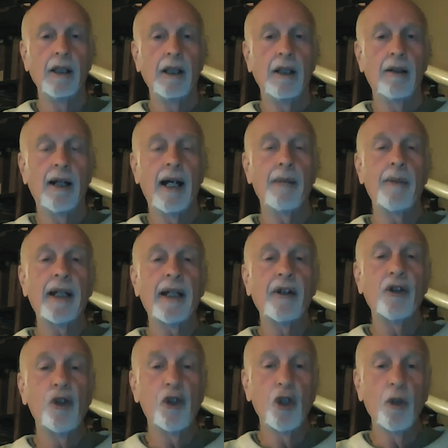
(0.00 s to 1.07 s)
right?
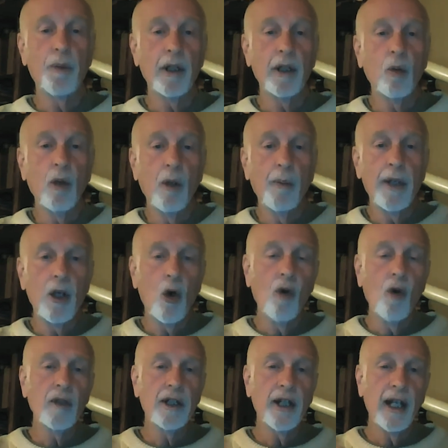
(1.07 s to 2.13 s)
Because Jupiter will be
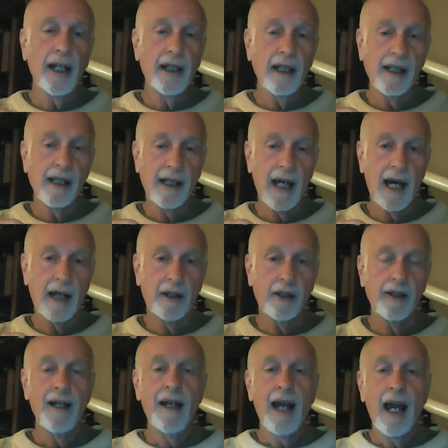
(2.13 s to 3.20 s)
overtaking
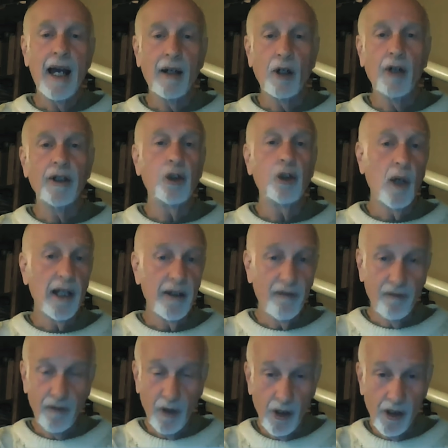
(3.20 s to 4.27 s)
Saturn, and on the
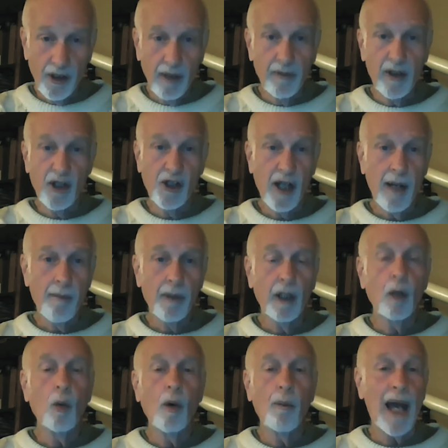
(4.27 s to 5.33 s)
21st of December,
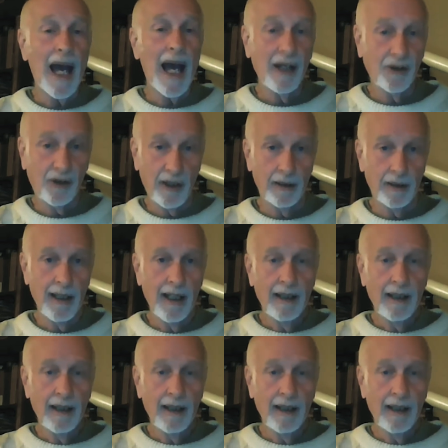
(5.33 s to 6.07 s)
it will pass it.